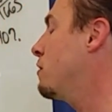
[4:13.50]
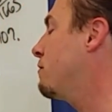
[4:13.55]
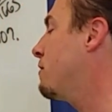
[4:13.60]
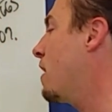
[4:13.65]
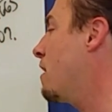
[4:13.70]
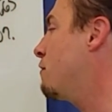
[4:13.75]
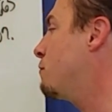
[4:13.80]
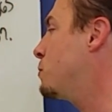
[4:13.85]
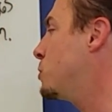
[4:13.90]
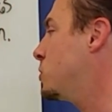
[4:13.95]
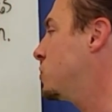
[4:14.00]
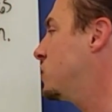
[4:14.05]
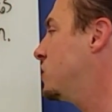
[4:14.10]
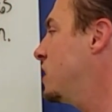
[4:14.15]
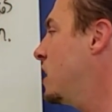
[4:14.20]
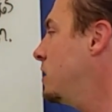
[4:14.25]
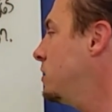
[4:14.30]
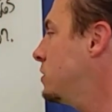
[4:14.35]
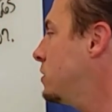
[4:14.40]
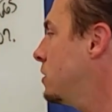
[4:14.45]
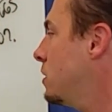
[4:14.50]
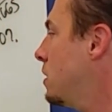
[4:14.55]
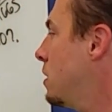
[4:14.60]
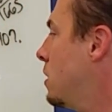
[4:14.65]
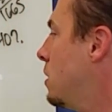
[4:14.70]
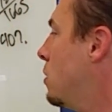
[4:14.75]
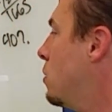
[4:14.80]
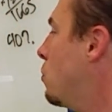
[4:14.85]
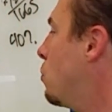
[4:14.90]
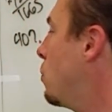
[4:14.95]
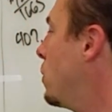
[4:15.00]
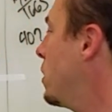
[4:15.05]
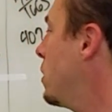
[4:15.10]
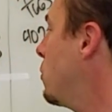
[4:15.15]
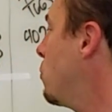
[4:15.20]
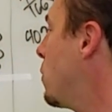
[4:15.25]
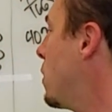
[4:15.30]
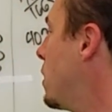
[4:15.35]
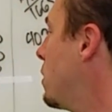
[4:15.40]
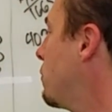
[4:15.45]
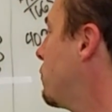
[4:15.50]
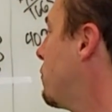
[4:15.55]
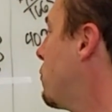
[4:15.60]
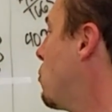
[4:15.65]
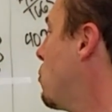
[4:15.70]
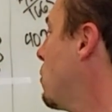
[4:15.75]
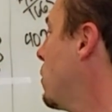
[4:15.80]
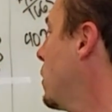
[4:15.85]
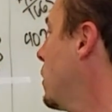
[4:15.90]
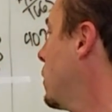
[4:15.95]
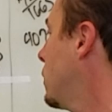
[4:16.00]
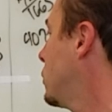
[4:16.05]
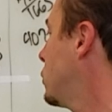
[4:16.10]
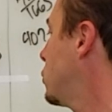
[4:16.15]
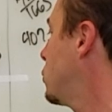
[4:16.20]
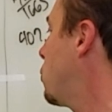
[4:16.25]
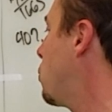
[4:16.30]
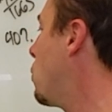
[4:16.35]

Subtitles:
25%, we went for